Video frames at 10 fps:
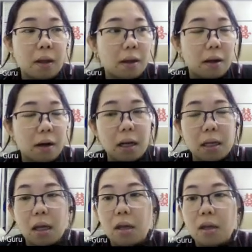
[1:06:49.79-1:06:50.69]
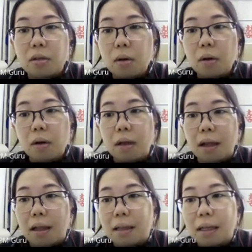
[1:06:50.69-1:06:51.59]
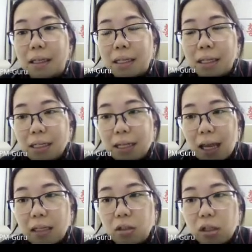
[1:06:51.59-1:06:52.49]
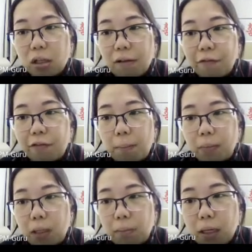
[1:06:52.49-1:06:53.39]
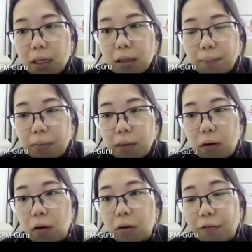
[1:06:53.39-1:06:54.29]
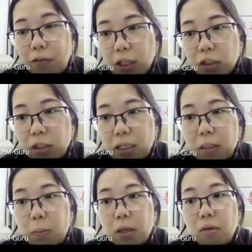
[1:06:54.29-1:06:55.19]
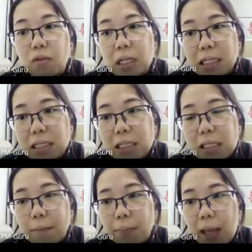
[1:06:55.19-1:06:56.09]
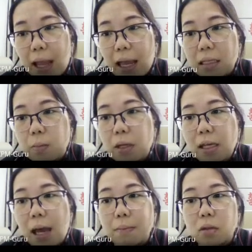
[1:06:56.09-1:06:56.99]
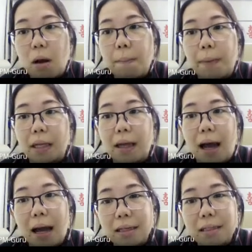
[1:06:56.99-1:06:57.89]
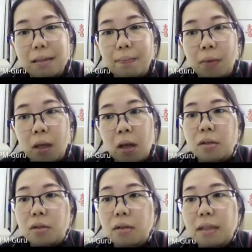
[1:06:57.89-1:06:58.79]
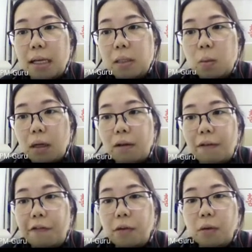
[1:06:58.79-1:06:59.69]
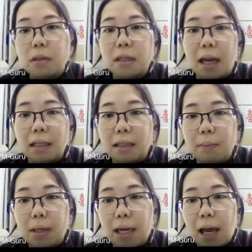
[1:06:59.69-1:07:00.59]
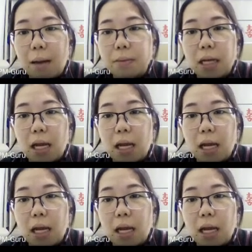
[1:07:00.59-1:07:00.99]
Right? So the heat energy from the meat or the fish is being released and is being absorbed by the ice. So that's why the food can be kept at